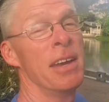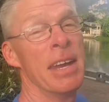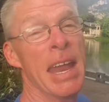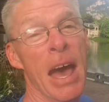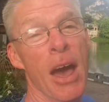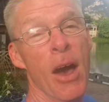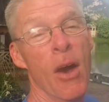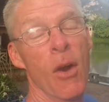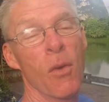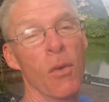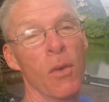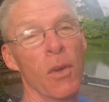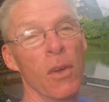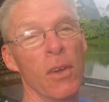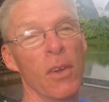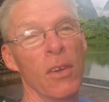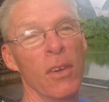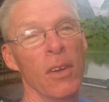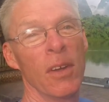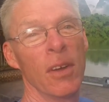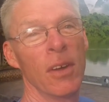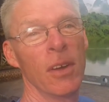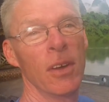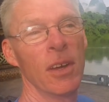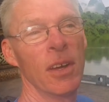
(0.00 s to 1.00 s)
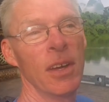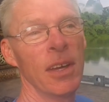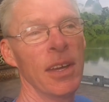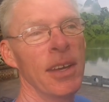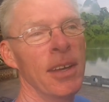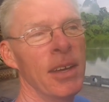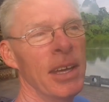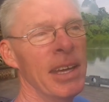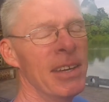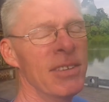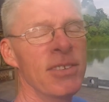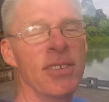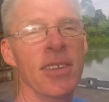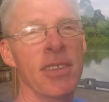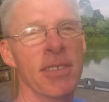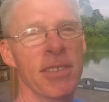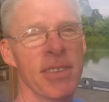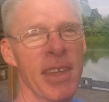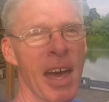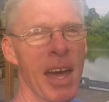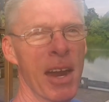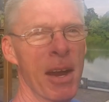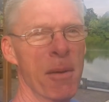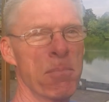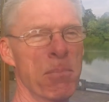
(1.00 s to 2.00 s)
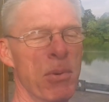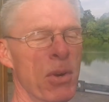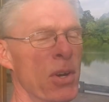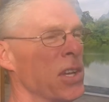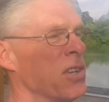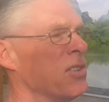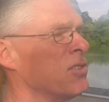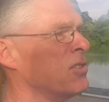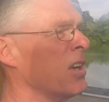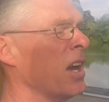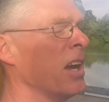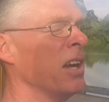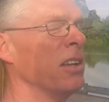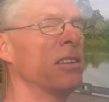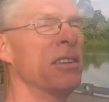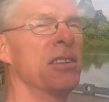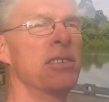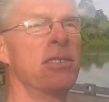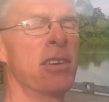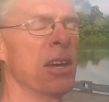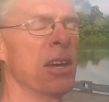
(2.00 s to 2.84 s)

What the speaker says: Now, isn't that a pretty sight? It's